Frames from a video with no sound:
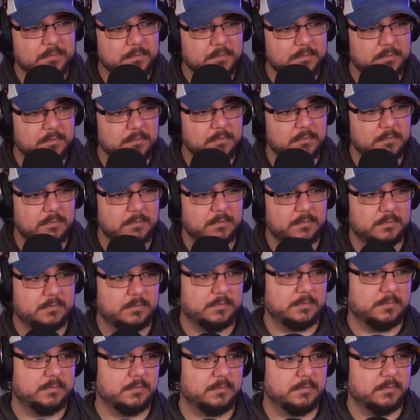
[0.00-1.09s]

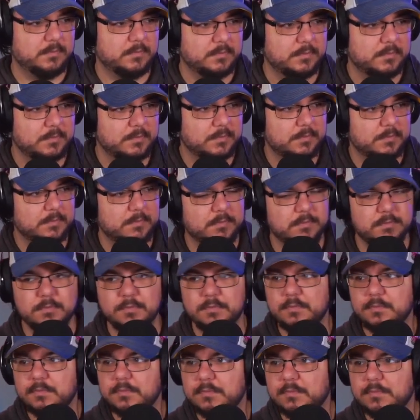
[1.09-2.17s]

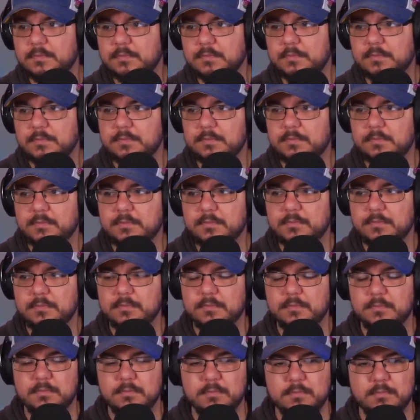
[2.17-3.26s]

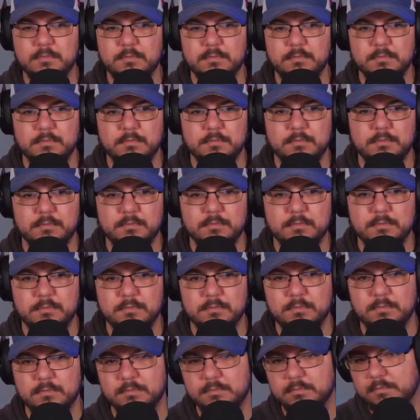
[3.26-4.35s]

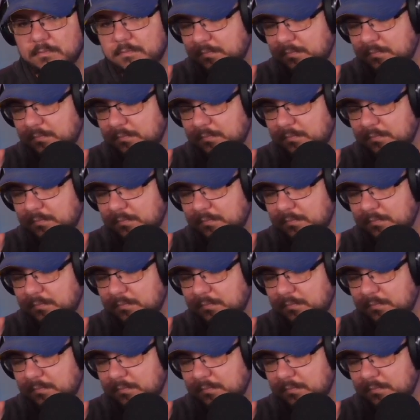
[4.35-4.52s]
No words are spoken by the person on screen.